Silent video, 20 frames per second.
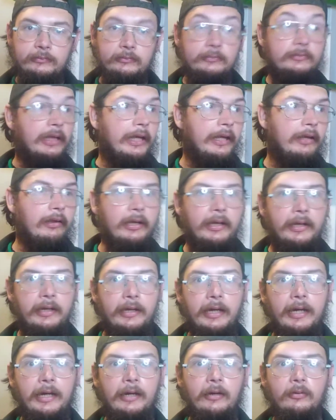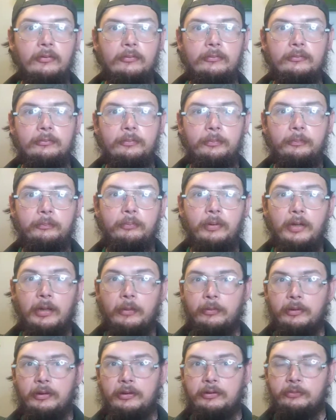daylight out,
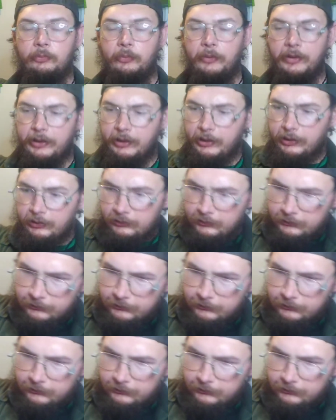probably this weekend.